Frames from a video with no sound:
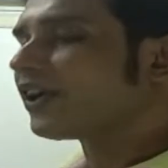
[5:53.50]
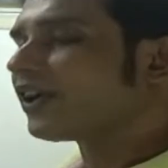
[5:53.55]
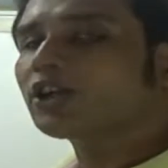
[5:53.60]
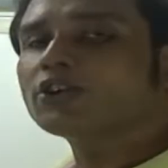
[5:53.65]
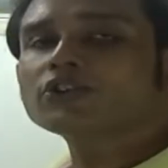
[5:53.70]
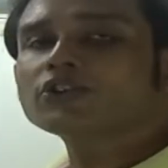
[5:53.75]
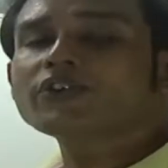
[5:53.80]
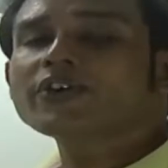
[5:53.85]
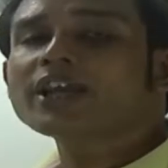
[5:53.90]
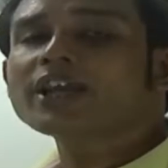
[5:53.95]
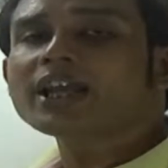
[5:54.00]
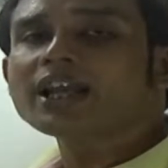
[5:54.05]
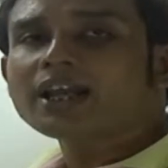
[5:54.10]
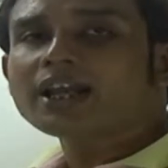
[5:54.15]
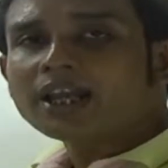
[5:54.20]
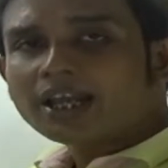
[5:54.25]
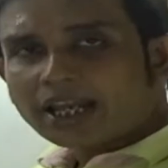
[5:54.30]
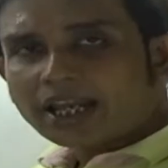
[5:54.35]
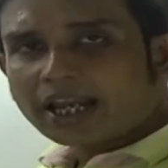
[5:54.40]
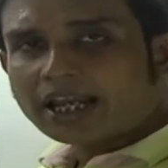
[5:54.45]
value 3
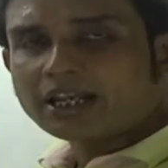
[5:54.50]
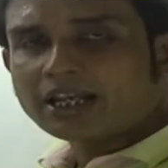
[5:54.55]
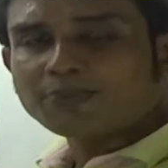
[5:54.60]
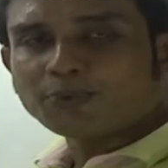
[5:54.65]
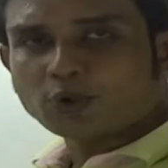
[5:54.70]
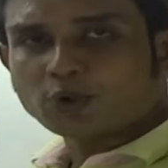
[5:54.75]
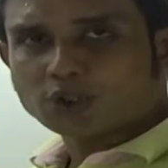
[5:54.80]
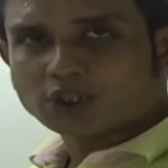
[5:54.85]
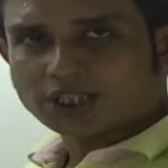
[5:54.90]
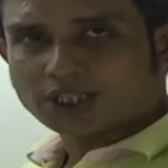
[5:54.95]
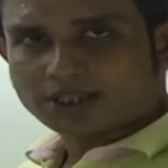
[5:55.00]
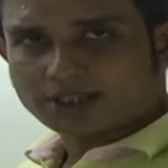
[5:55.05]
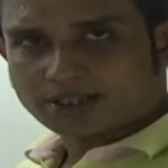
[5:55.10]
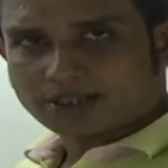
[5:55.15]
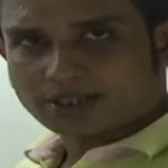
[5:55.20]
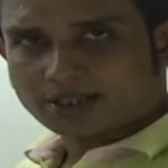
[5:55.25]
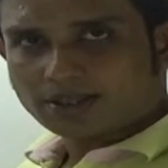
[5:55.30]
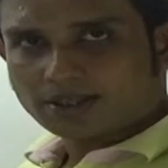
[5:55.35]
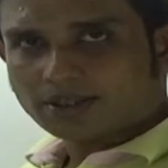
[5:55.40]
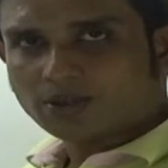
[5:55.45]
any
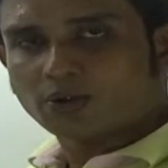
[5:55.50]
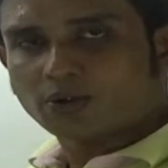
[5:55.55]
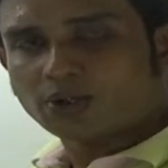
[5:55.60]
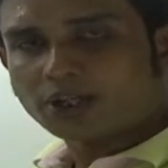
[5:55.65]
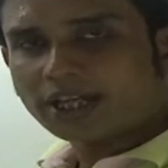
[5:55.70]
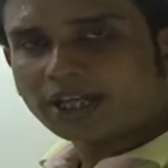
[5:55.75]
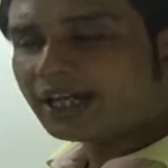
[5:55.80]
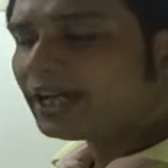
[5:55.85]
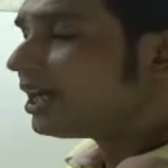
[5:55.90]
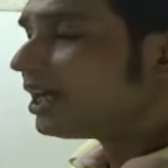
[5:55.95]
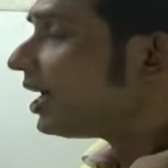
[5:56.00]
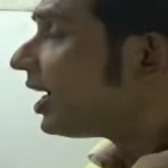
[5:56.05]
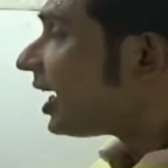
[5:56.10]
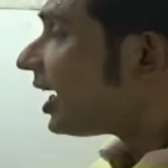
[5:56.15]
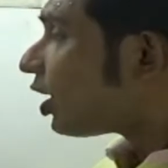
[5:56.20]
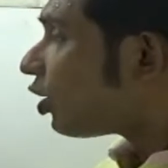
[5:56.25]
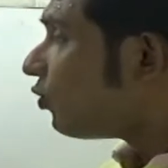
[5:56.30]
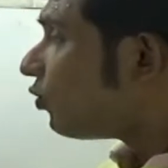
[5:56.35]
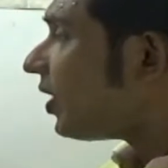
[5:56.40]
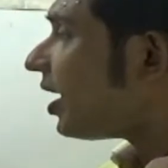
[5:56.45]
portions. Okay,
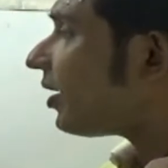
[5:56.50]
you